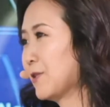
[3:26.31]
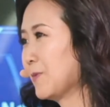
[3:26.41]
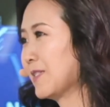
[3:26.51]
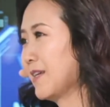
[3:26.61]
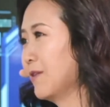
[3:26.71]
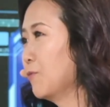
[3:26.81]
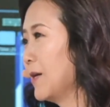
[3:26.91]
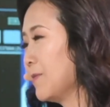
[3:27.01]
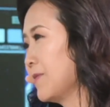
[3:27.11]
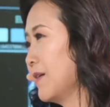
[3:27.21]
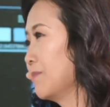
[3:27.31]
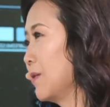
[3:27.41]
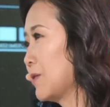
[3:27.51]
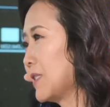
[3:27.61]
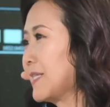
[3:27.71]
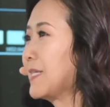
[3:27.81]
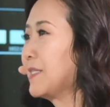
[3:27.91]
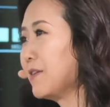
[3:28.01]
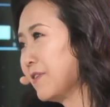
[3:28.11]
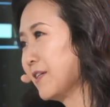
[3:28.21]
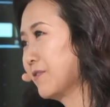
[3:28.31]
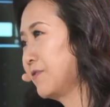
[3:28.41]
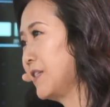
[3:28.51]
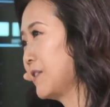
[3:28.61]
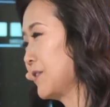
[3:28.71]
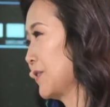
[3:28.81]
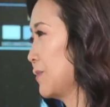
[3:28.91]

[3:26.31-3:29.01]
More importantly, Nissan has ditched the